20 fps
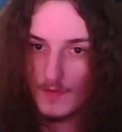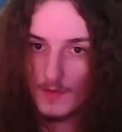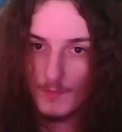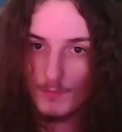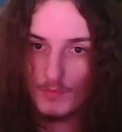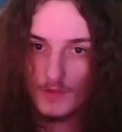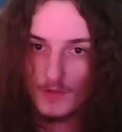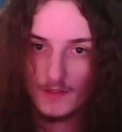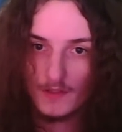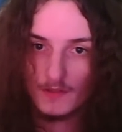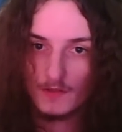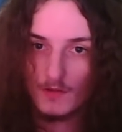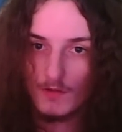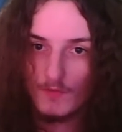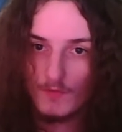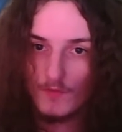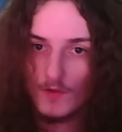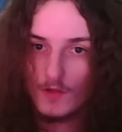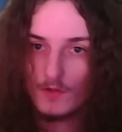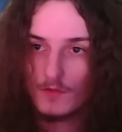Bring in
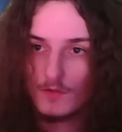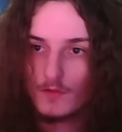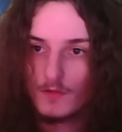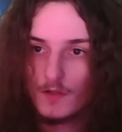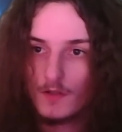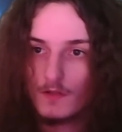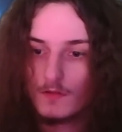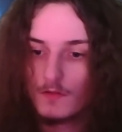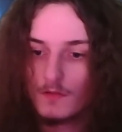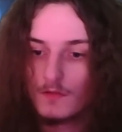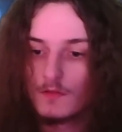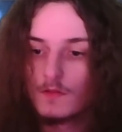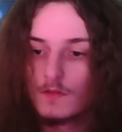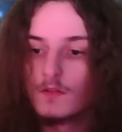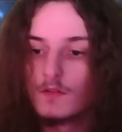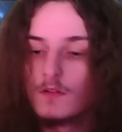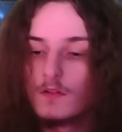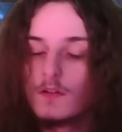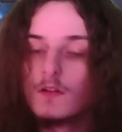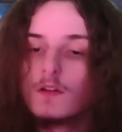our Valkyrie,
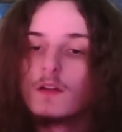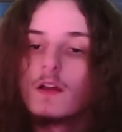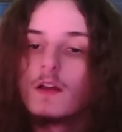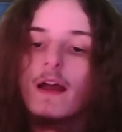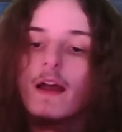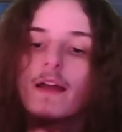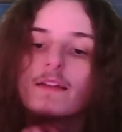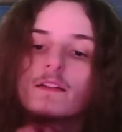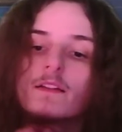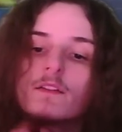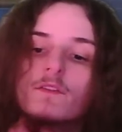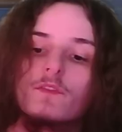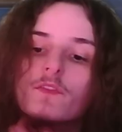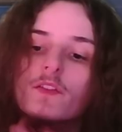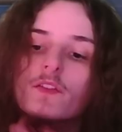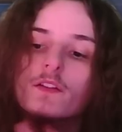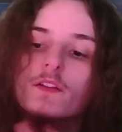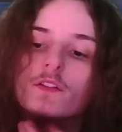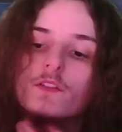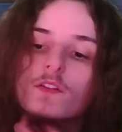and then
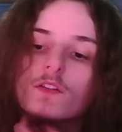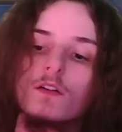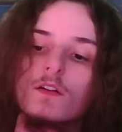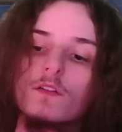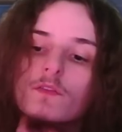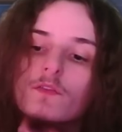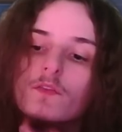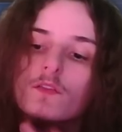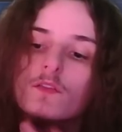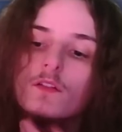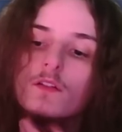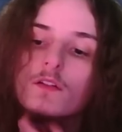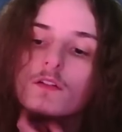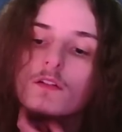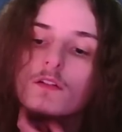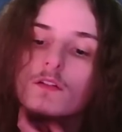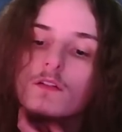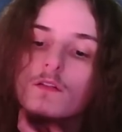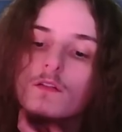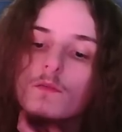finish off
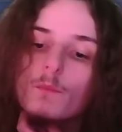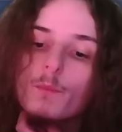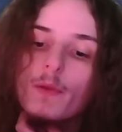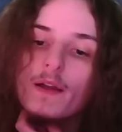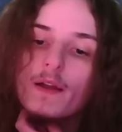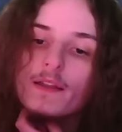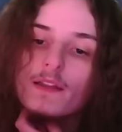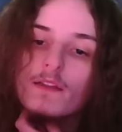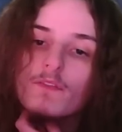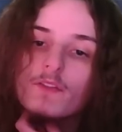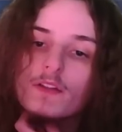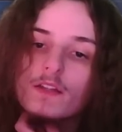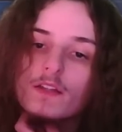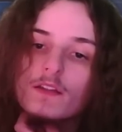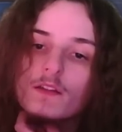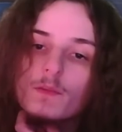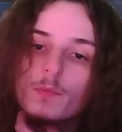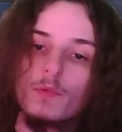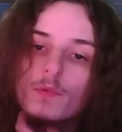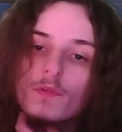by giving
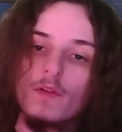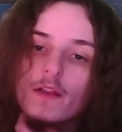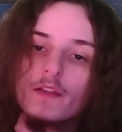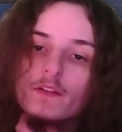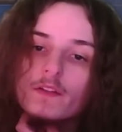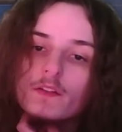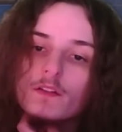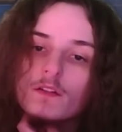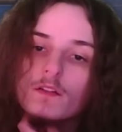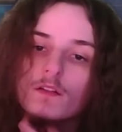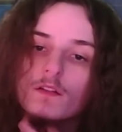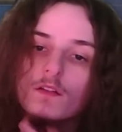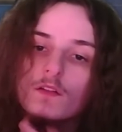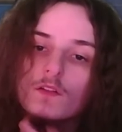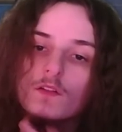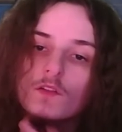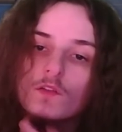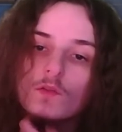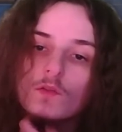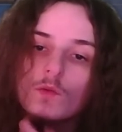inspiration
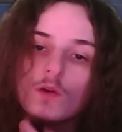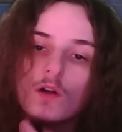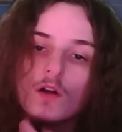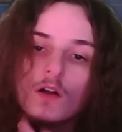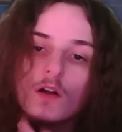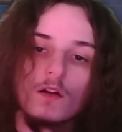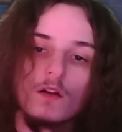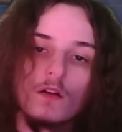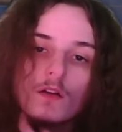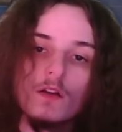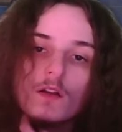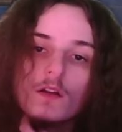to her,